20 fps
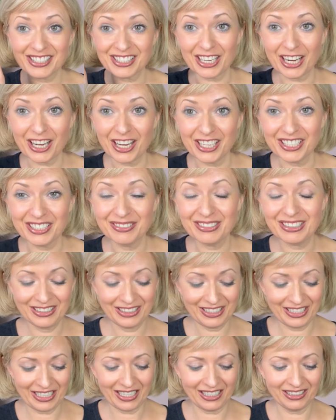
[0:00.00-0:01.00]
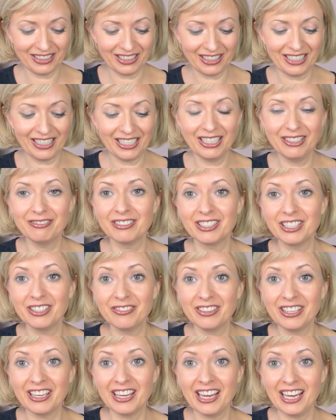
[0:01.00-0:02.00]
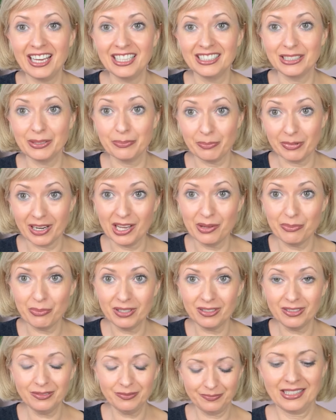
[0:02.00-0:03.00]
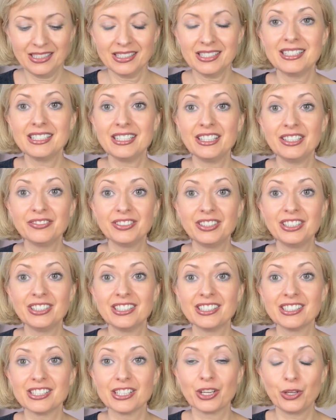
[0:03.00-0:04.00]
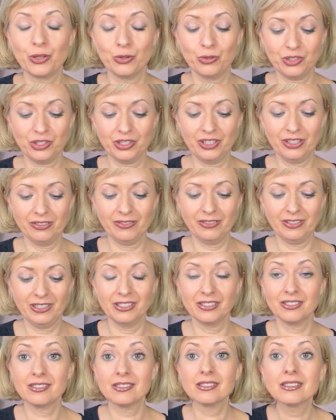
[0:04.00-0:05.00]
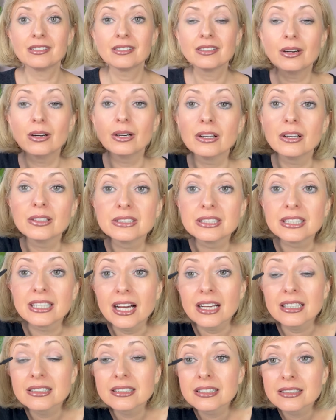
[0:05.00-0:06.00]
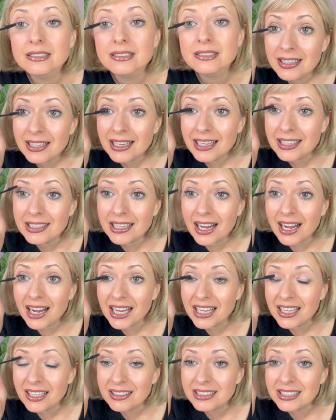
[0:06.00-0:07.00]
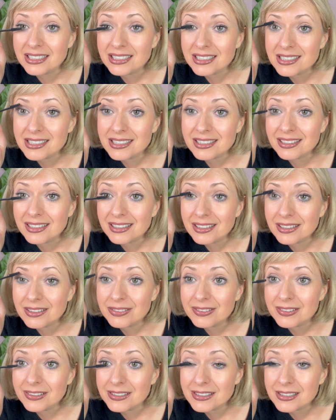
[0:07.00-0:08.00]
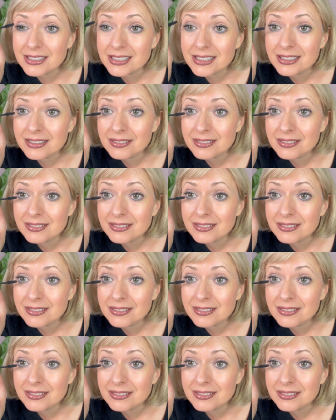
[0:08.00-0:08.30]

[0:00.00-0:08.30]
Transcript: try the other eye where we had the primer and see if there is a huge difference or not. And I already see the difference,